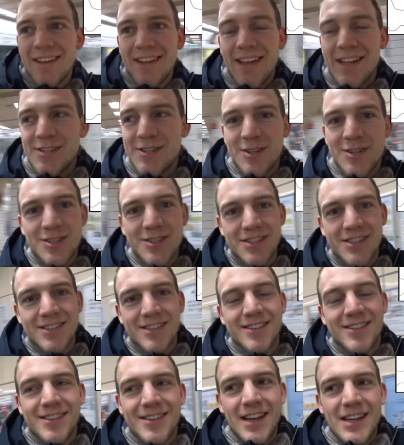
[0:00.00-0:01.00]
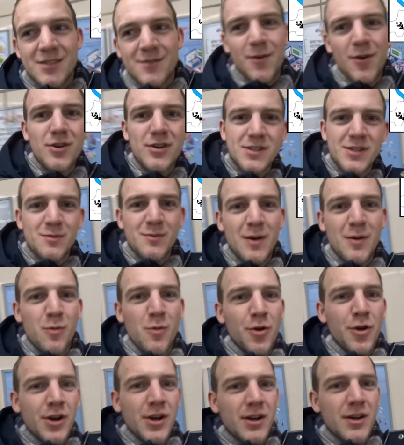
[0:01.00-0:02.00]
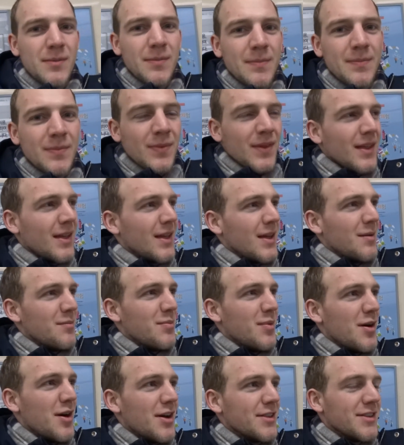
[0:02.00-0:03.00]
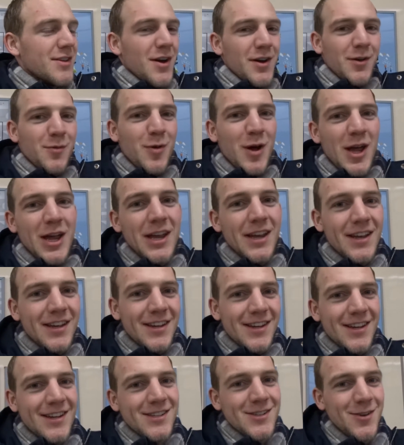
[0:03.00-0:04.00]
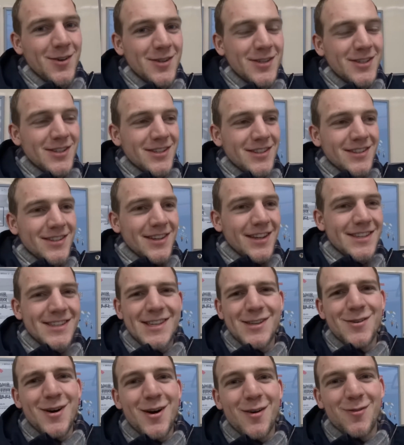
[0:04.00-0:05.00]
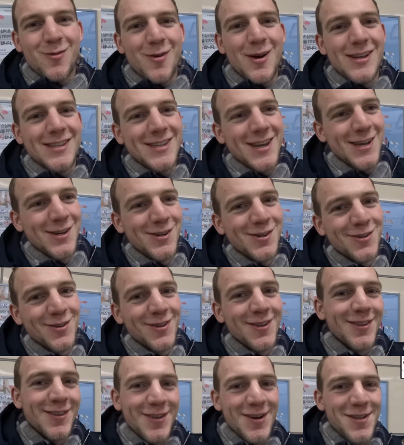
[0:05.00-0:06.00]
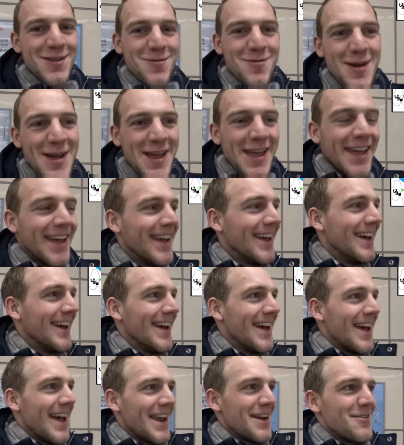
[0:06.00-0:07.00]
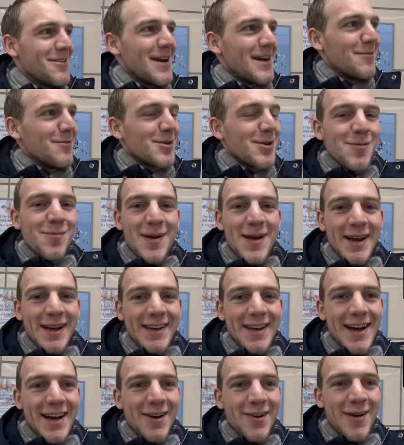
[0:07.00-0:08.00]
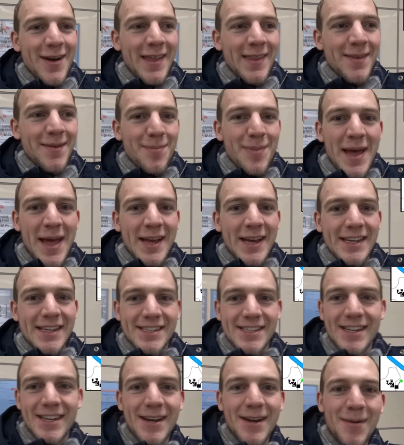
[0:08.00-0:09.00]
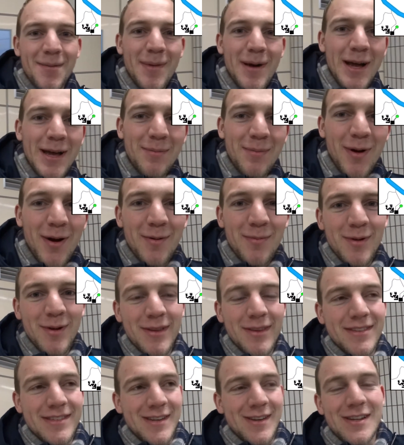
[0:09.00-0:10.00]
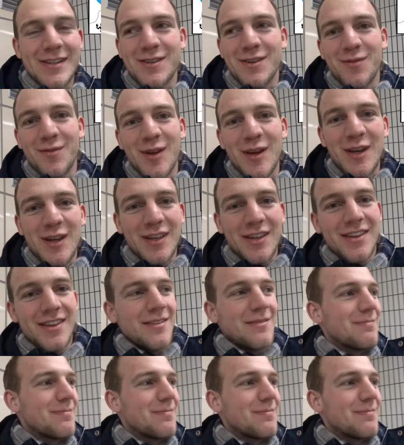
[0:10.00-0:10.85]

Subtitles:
It's just as far as to my work, but the other way. So it's still halfway Seoul the other way. Anyway, I will go back now, and the bank is near my apartment, so that's convenient.